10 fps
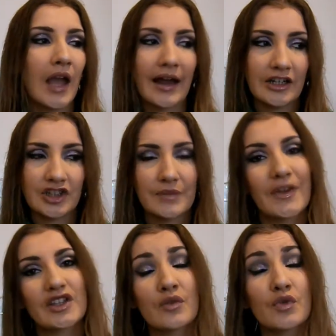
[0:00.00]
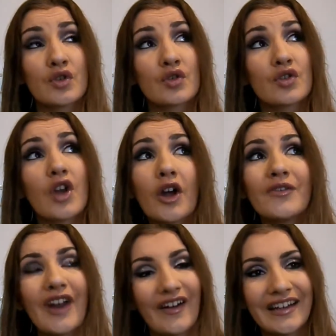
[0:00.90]
and it just makes them so
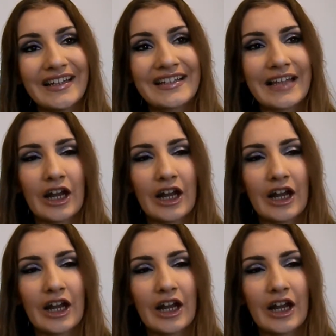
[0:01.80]
nice,